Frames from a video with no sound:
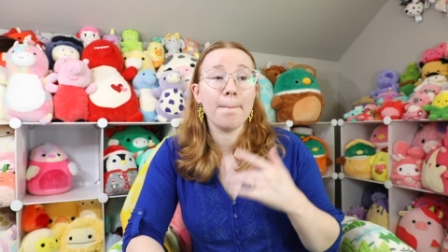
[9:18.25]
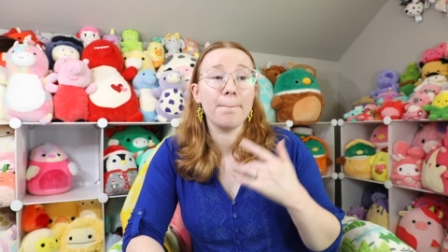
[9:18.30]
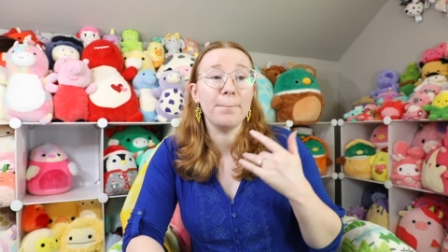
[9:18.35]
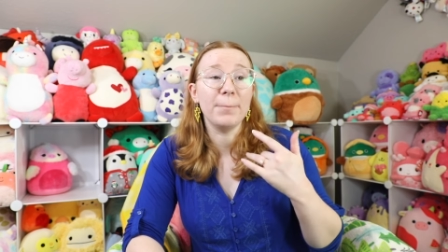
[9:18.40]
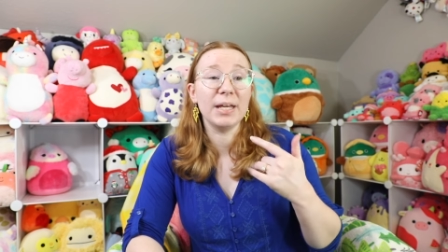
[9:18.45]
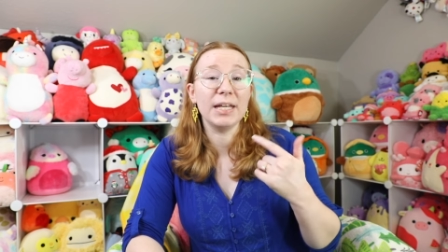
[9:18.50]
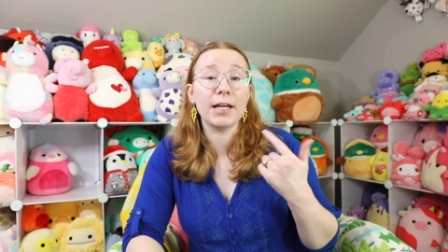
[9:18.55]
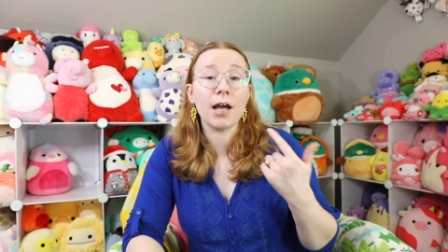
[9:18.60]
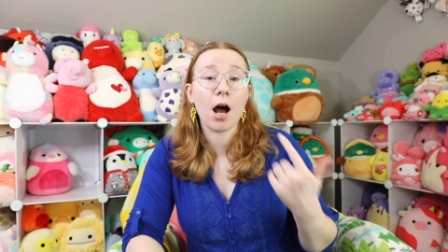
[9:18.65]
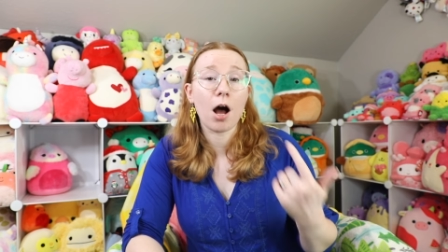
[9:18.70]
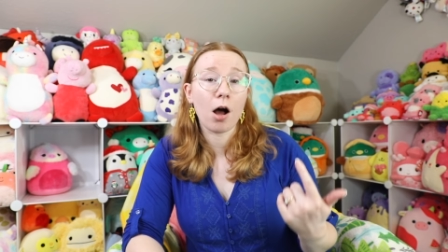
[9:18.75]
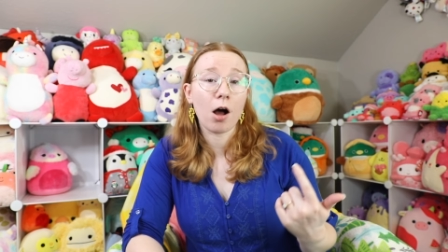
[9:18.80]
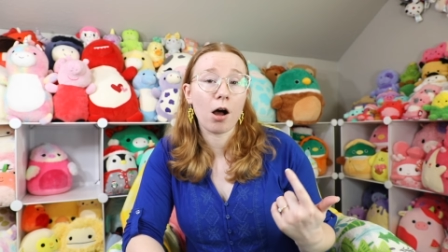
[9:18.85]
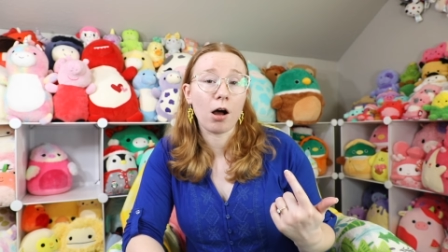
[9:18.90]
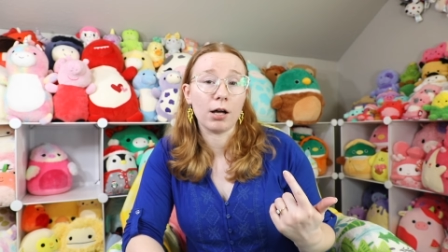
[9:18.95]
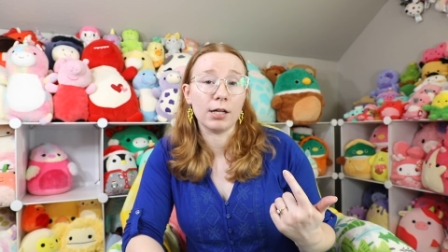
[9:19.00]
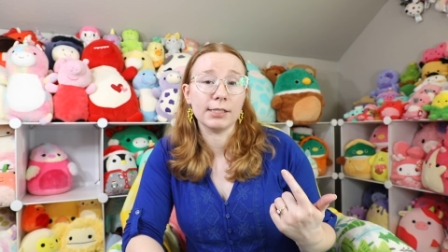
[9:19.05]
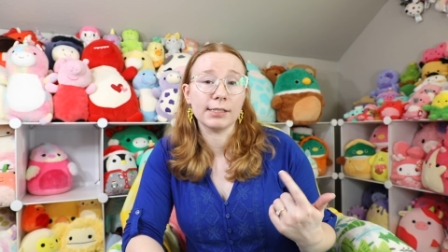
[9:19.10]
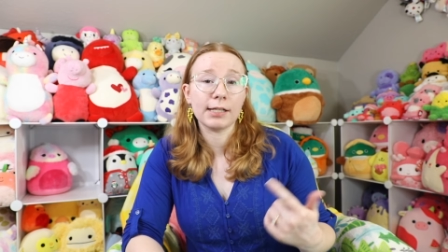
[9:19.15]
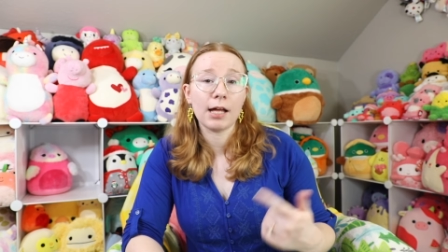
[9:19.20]

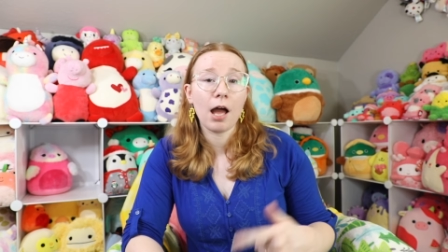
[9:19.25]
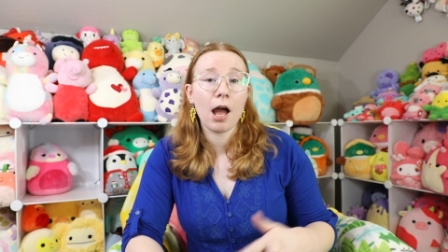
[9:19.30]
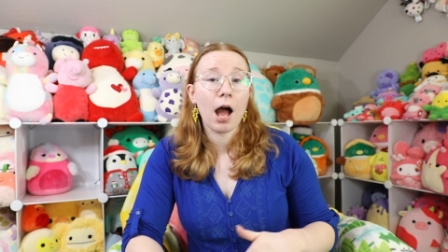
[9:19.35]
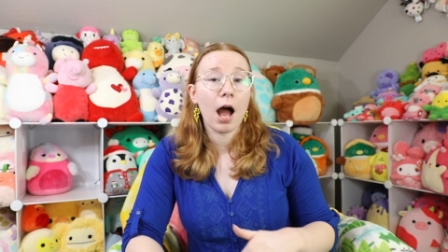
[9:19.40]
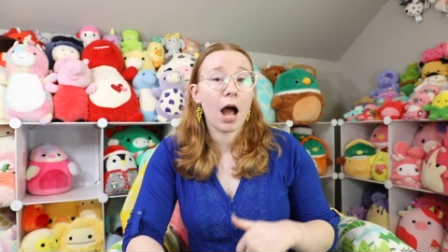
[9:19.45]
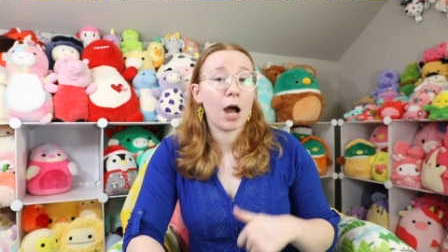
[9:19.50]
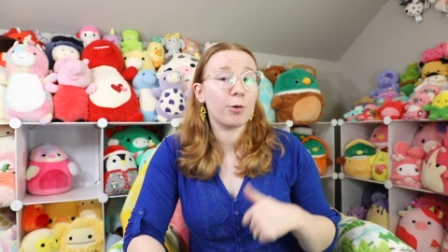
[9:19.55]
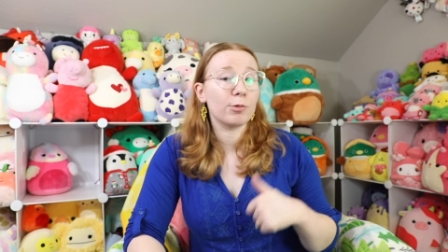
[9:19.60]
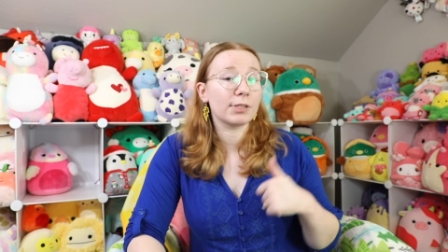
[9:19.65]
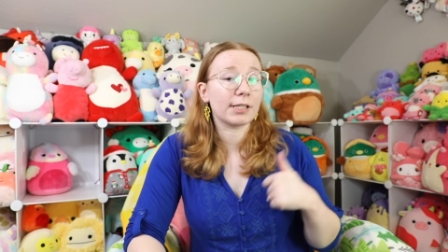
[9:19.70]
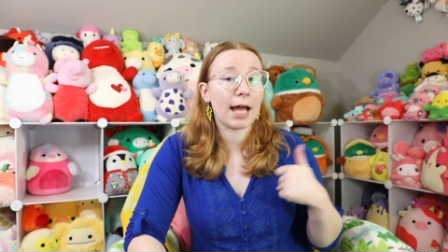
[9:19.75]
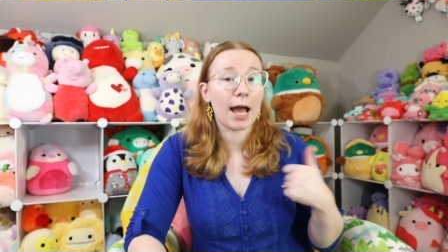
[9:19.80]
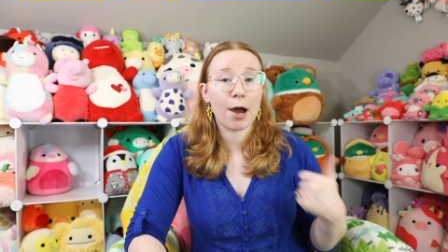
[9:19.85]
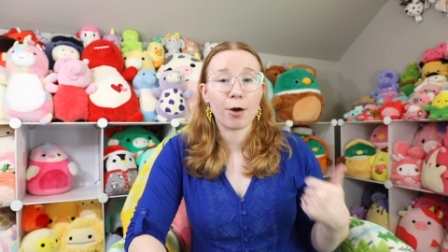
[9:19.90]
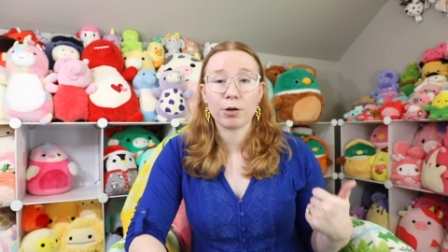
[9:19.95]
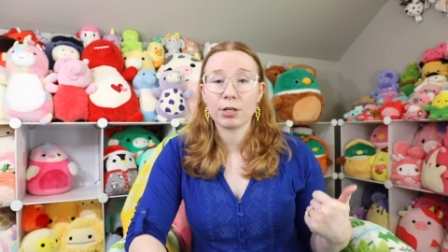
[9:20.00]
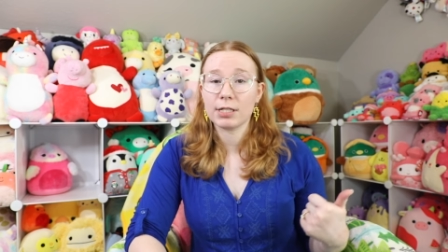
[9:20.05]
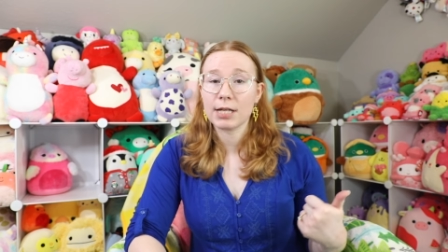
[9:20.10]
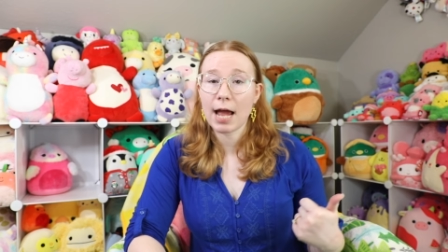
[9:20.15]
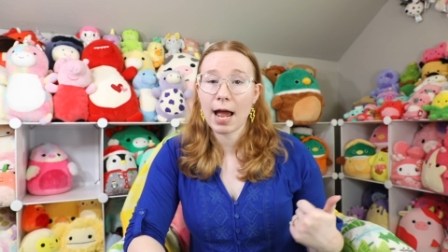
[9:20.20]
because I was
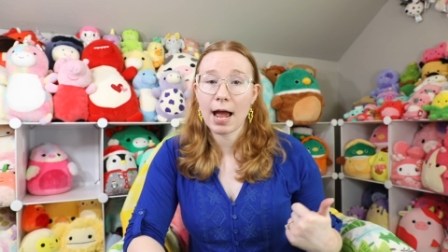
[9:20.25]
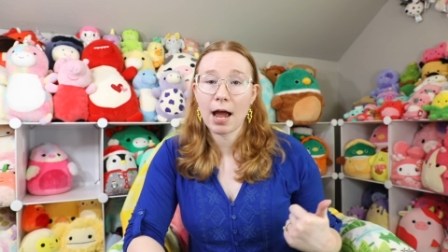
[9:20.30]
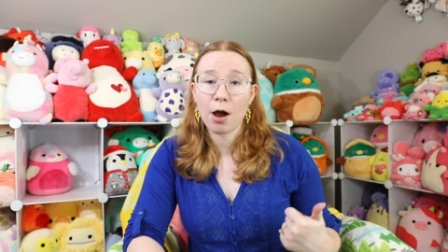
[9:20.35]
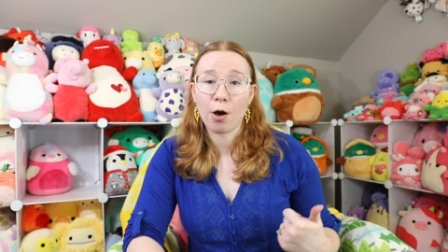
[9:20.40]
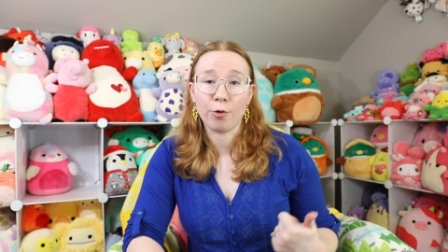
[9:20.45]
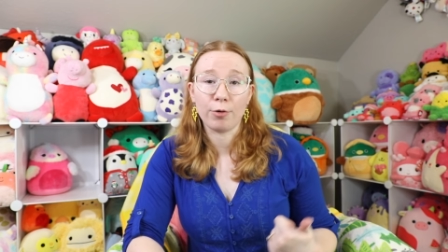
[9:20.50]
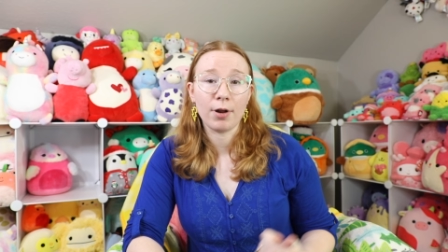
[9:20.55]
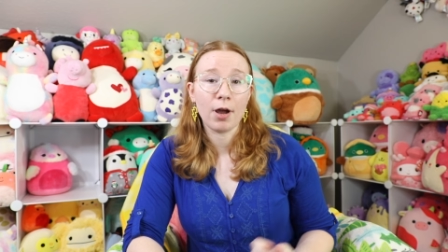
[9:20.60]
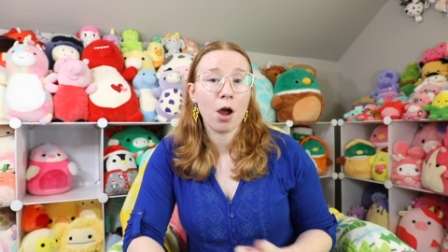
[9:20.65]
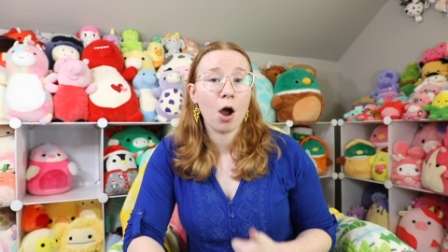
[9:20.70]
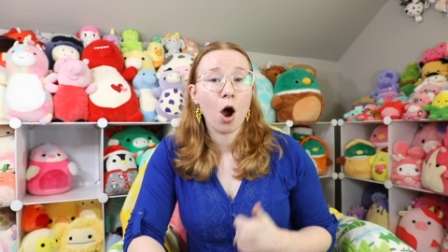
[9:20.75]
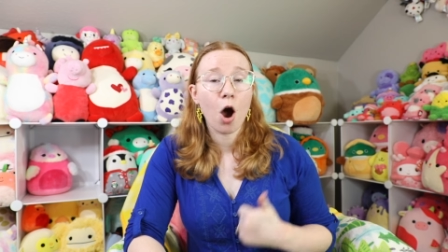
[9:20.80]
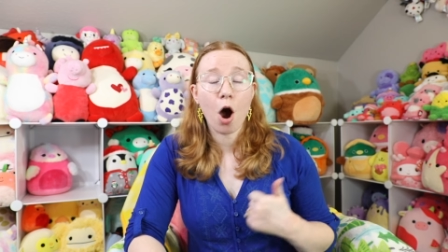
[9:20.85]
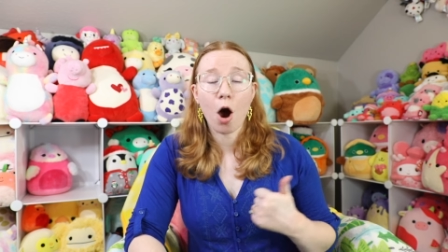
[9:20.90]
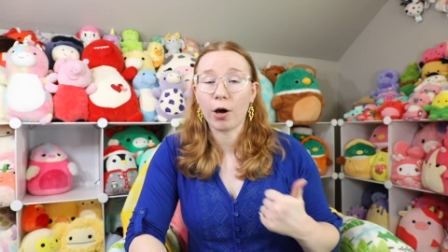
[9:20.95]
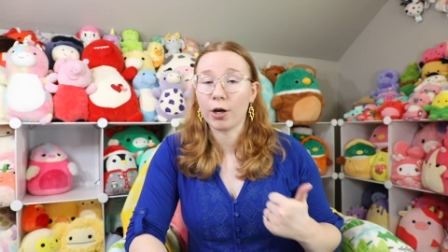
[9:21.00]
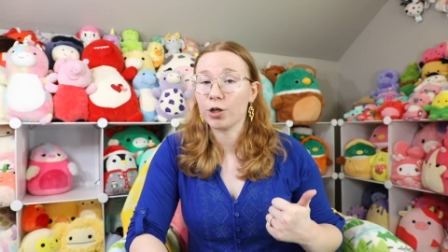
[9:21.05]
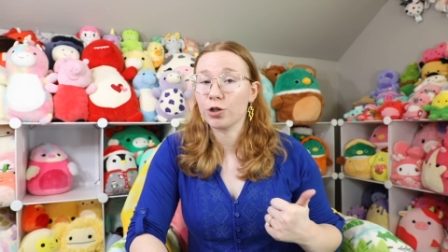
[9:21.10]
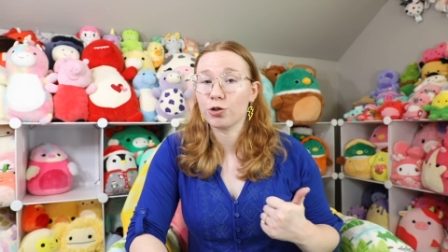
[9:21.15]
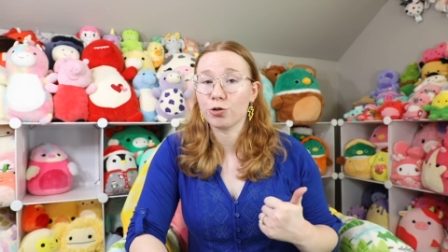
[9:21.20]
out of town
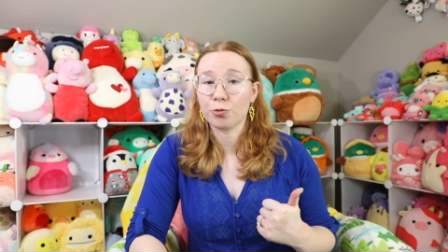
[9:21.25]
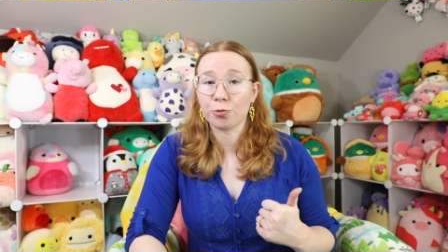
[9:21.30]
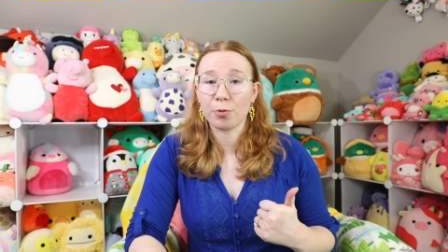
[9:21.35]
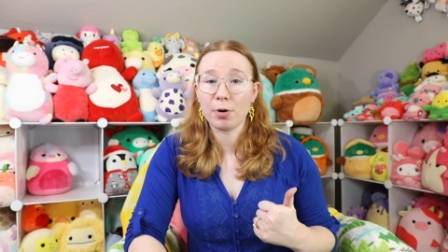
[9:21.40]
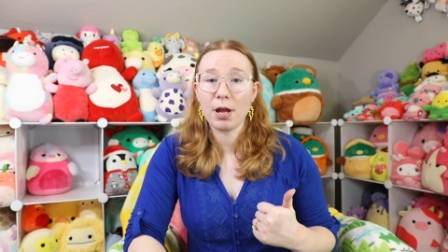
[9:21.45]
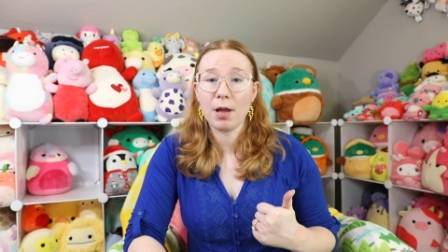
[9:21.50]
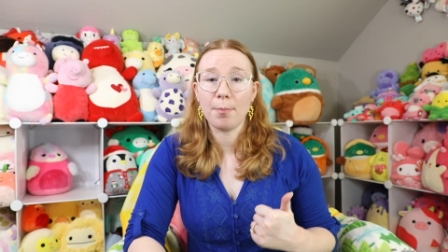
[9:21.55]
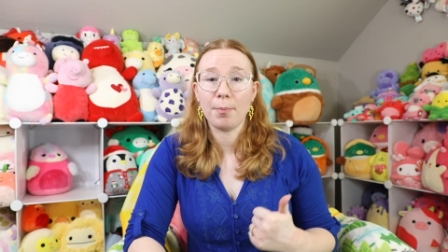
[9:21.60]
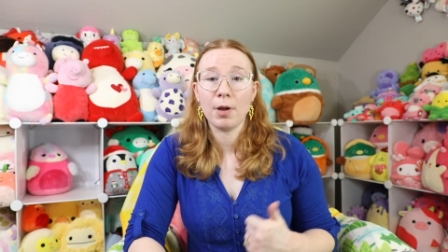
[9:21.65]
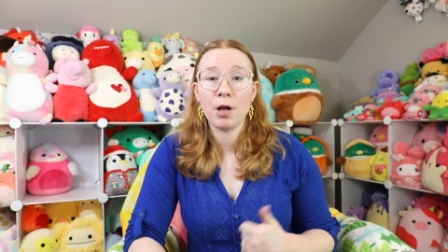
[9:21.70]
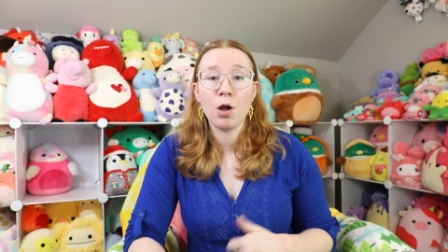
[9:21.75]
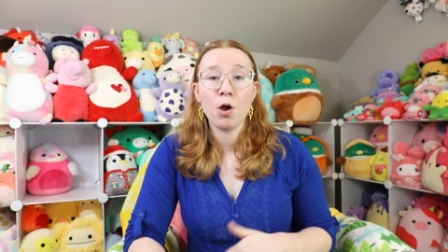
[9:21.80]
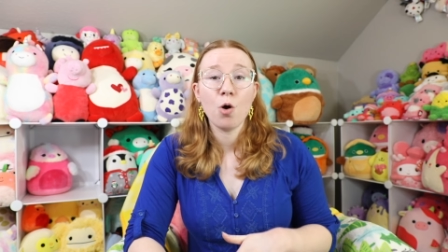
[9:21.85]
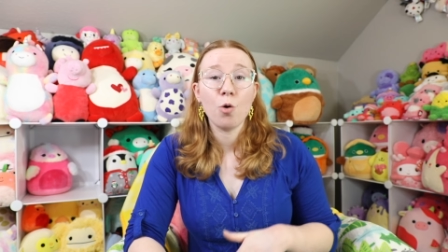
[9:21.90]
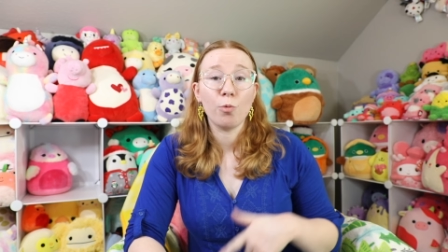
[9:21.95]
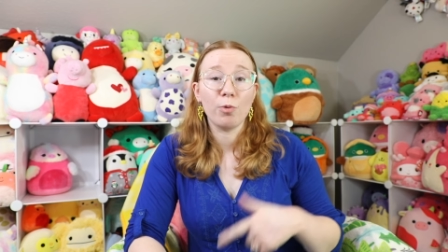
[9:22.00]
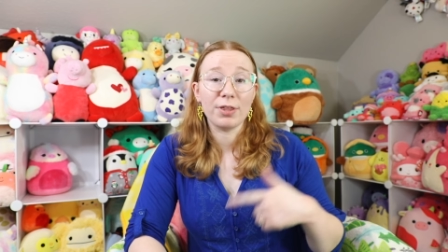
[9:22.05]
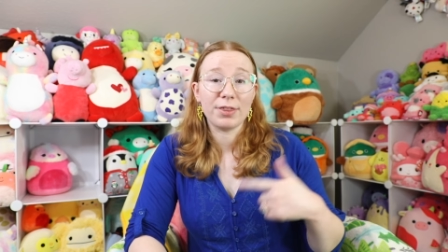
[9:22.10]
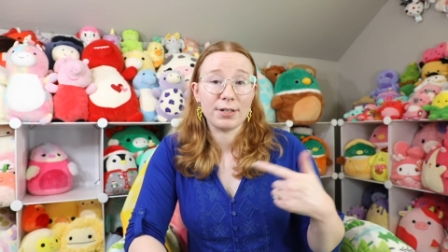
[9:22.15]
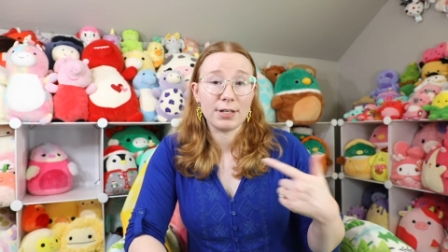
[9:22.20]
on a trip
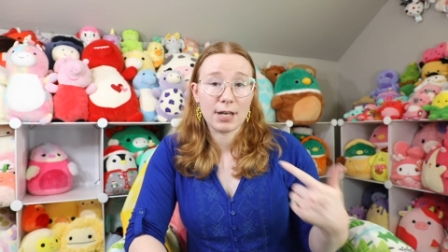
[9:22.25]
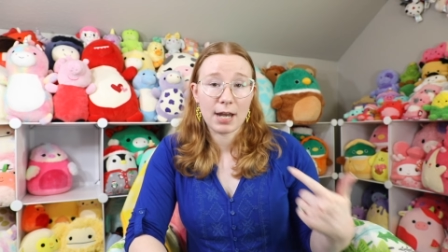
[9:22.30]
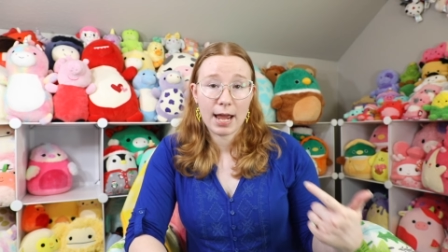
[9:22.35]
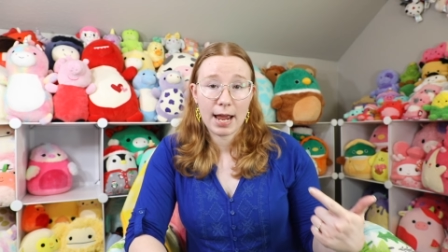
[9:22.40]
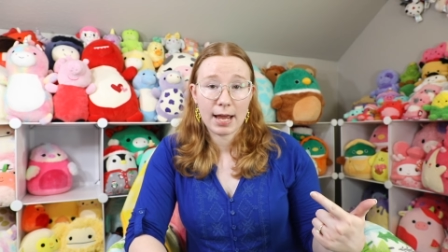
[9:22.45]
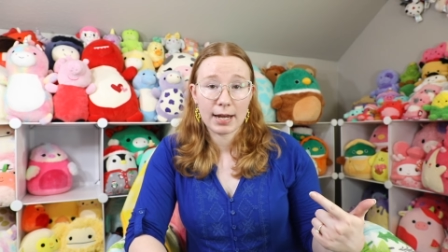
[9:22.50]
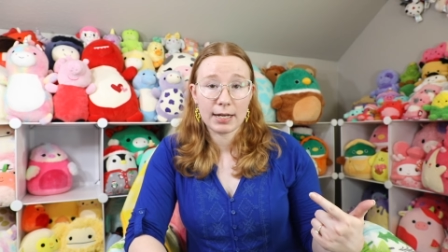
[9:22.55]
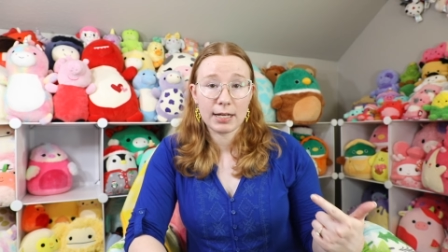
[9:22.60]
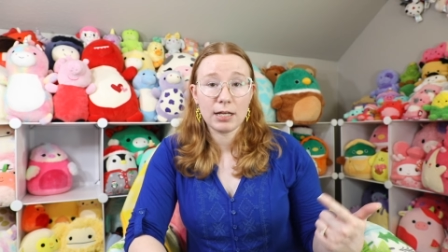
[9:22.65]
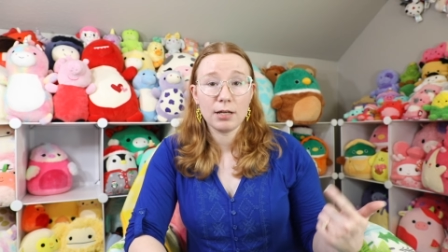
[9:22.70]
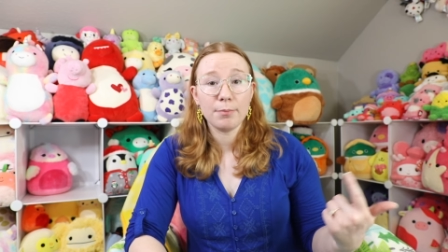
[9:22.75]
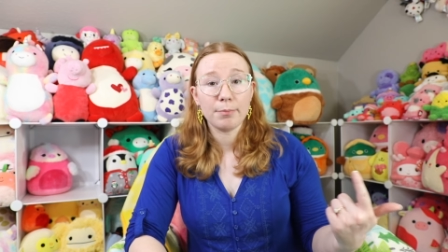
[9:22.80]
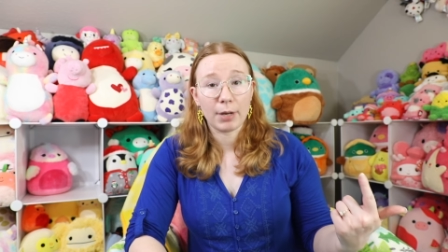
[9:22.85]
with Nanny,